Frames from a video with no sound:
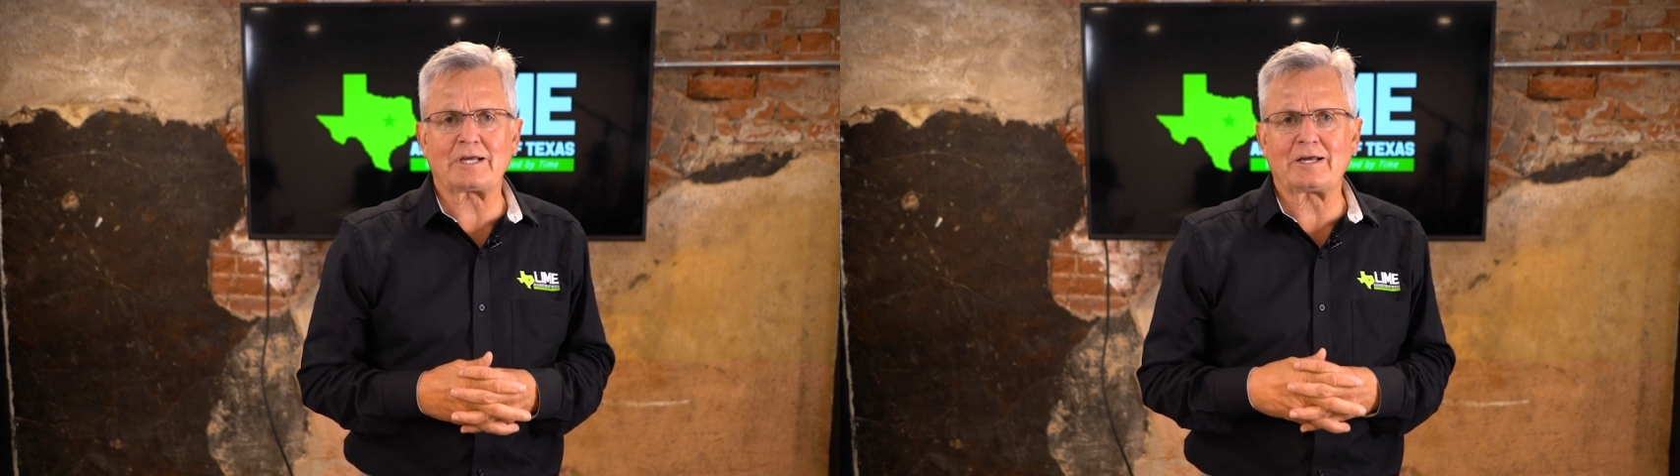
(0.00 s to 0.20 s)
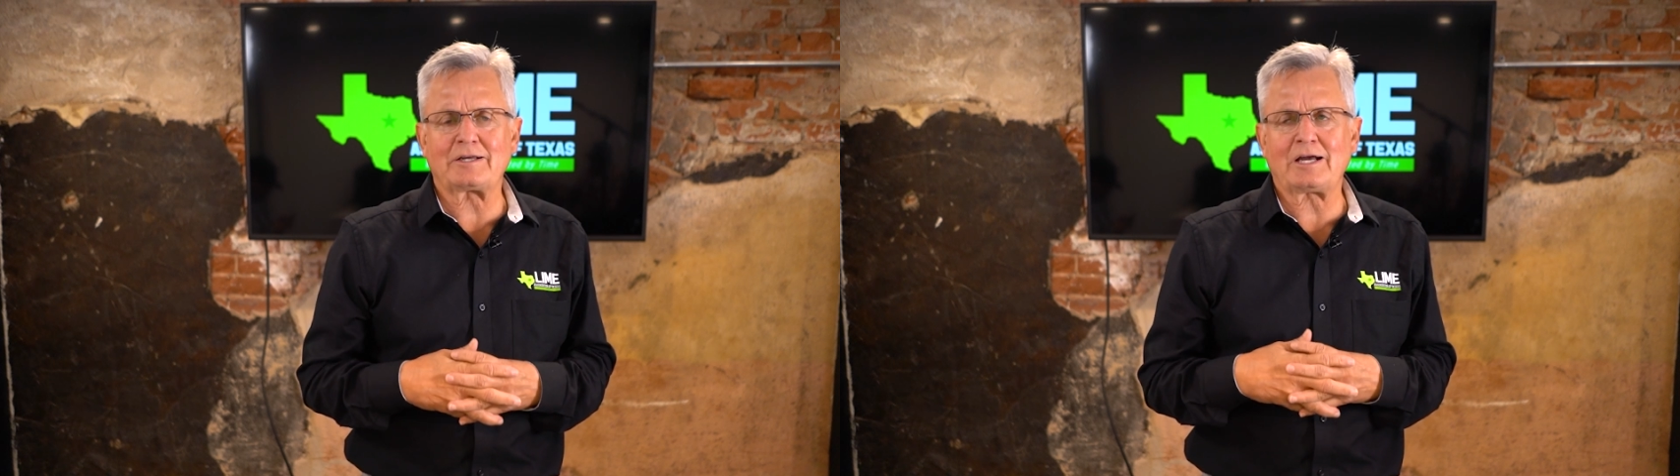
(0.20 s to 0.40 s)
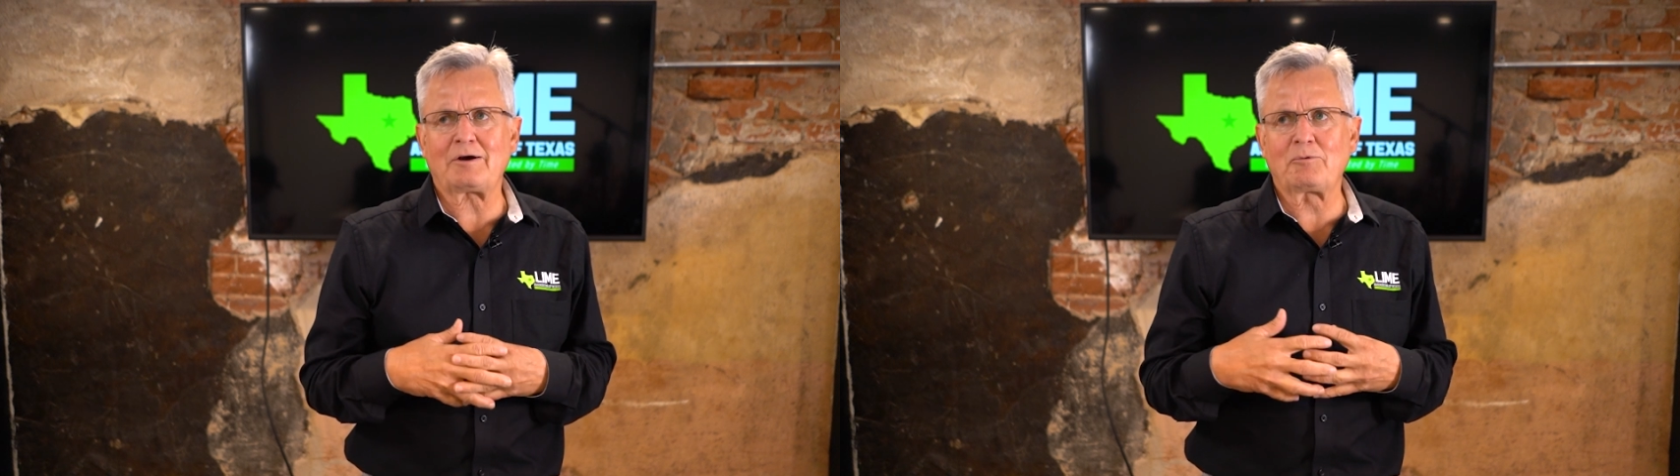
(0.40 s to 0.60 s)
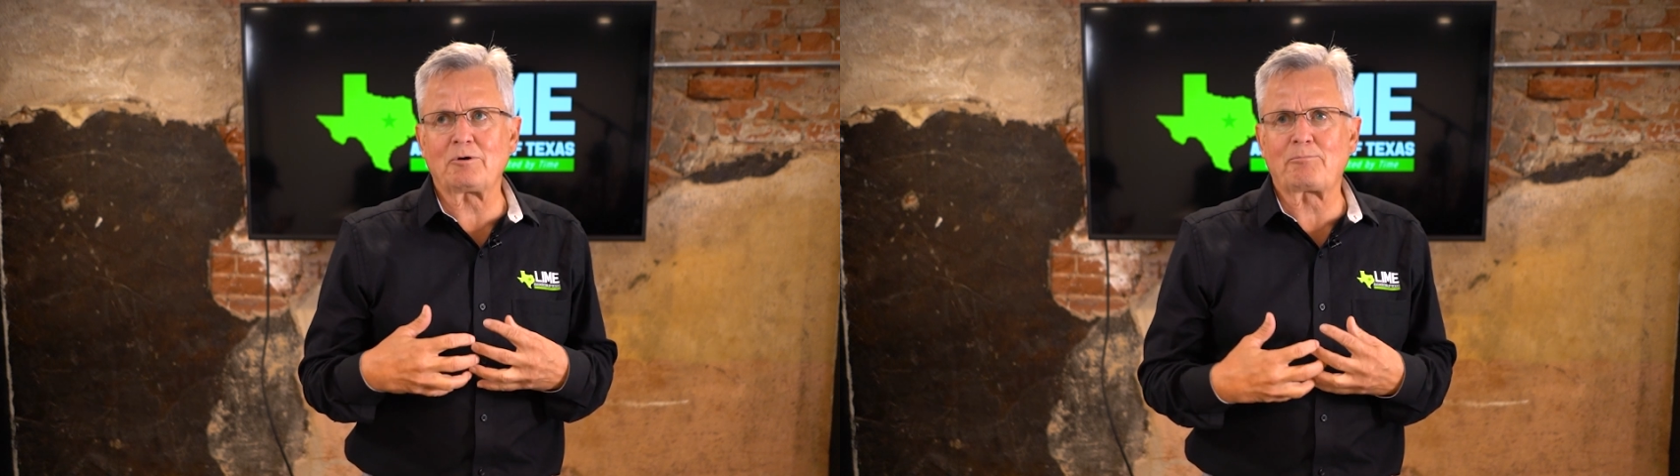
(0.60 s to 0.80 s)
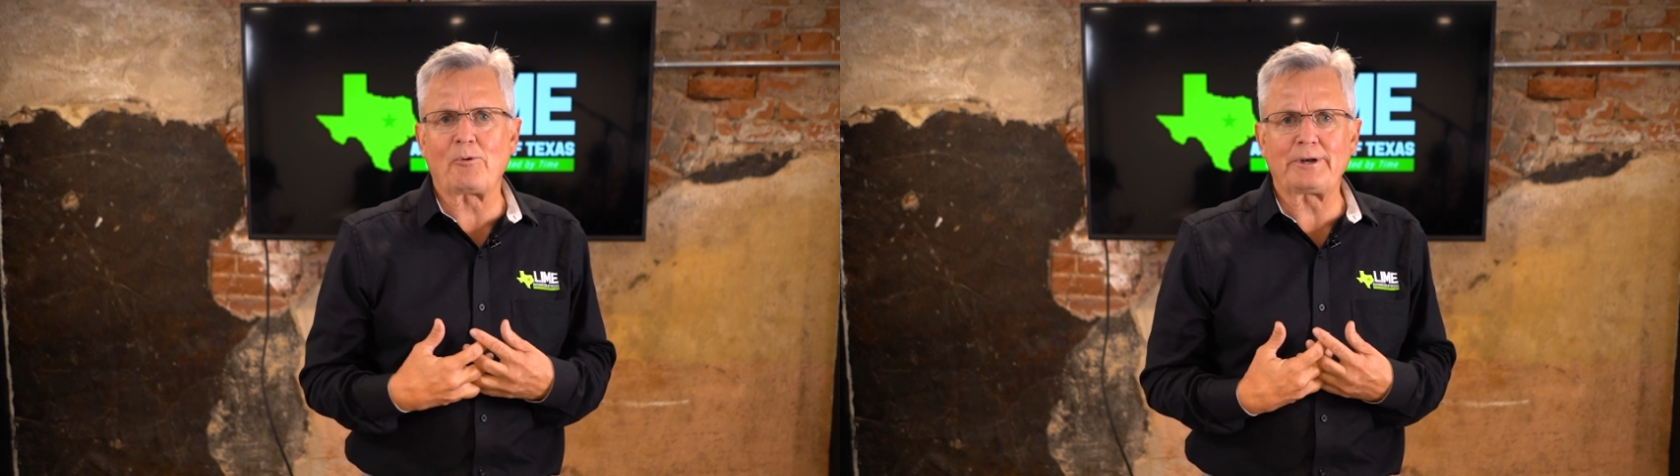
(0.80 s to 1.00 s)
I
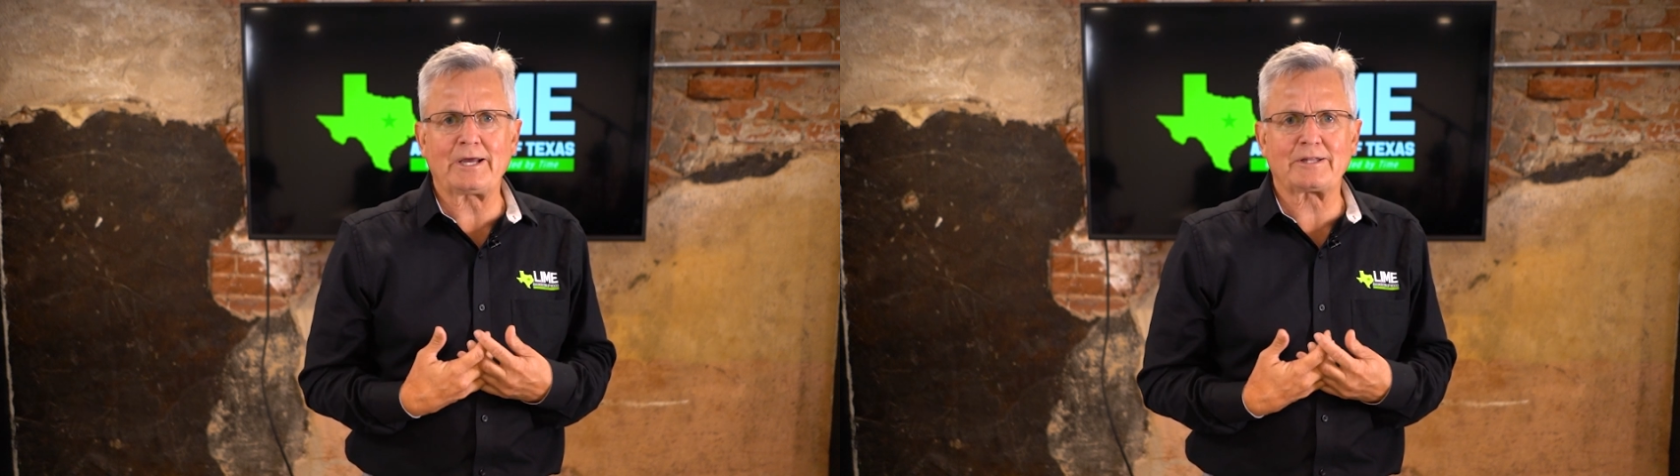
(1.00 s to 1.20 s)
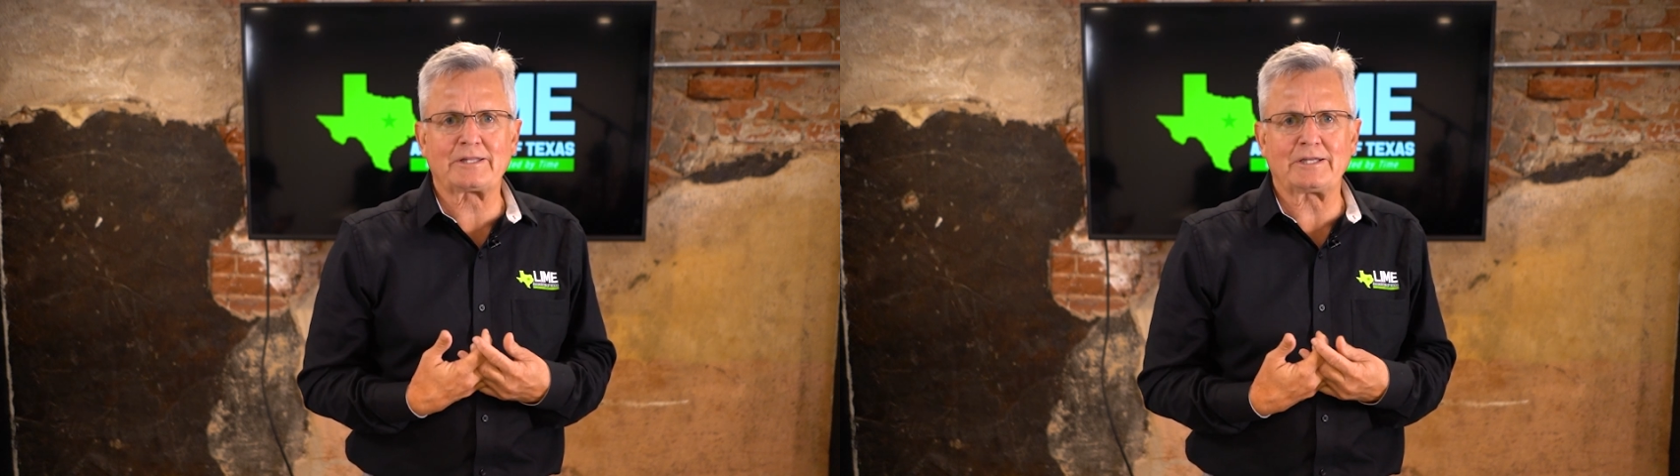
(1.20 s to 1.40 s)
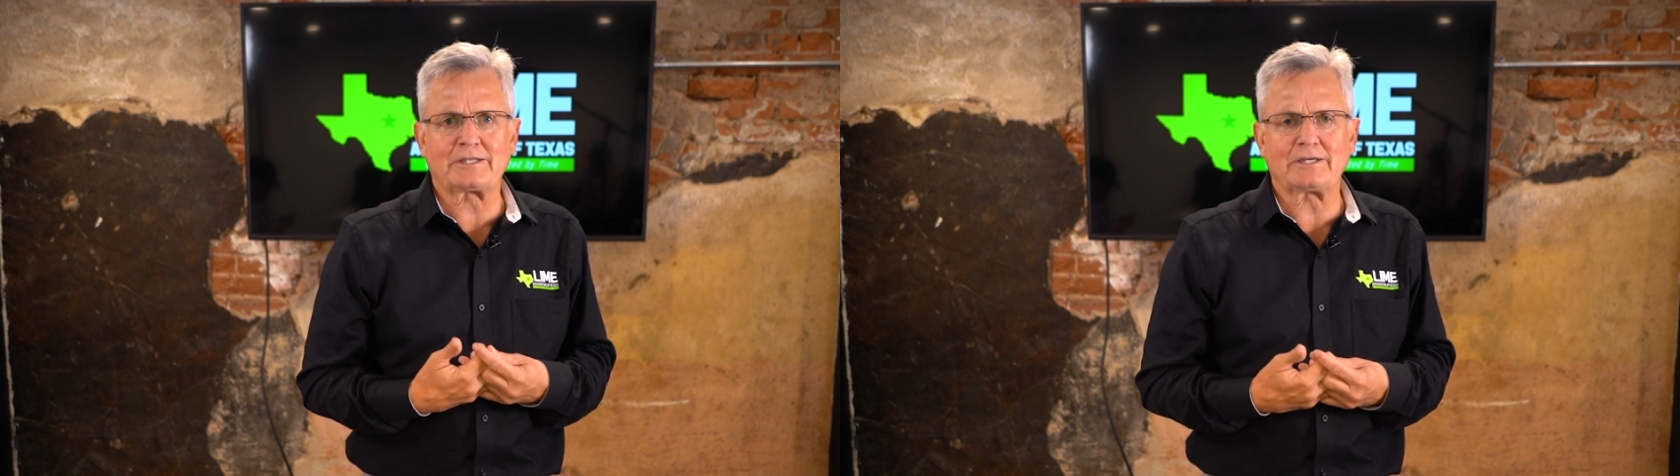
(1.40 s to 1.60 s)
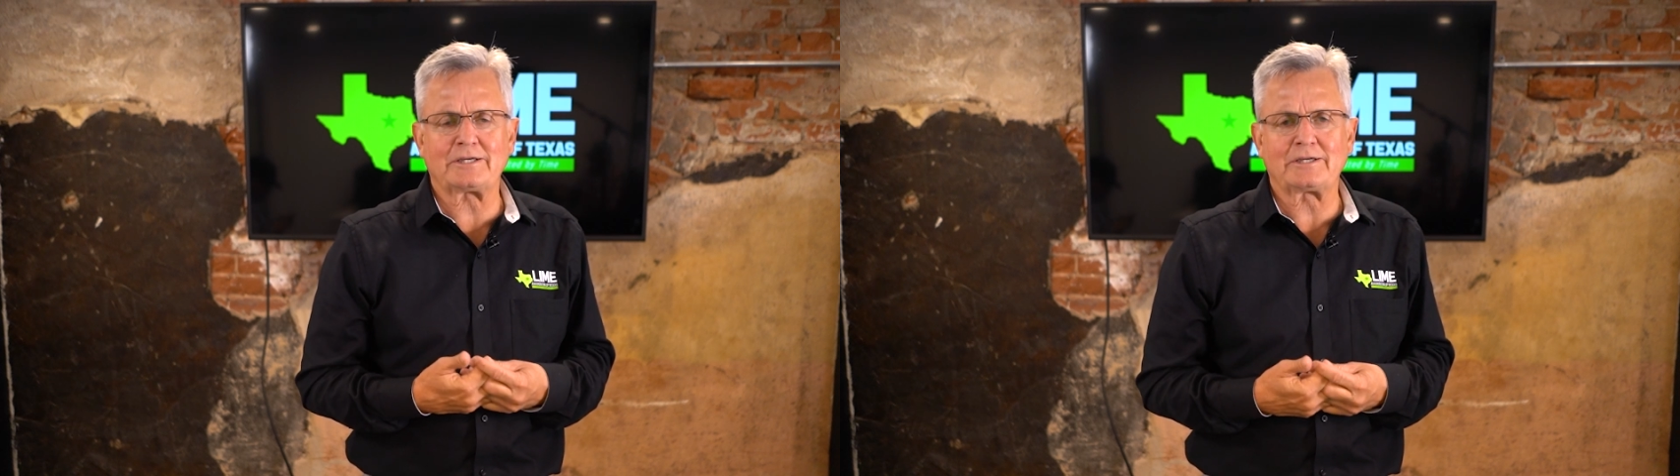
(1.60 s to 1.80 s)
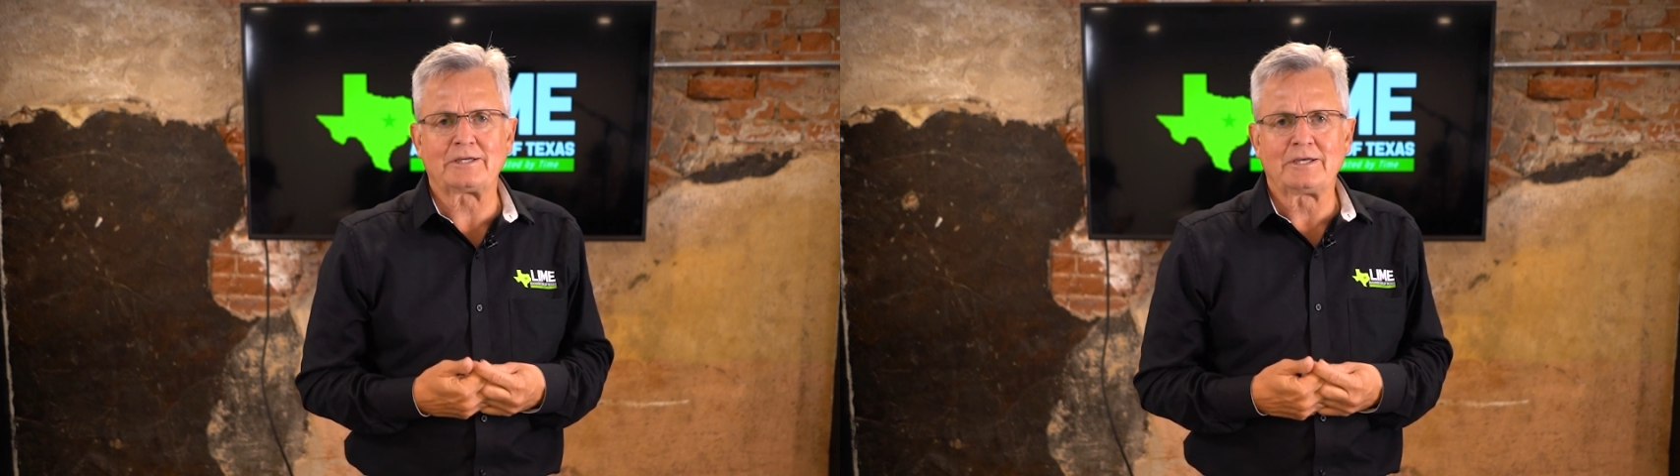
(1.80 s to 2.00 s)
will point out that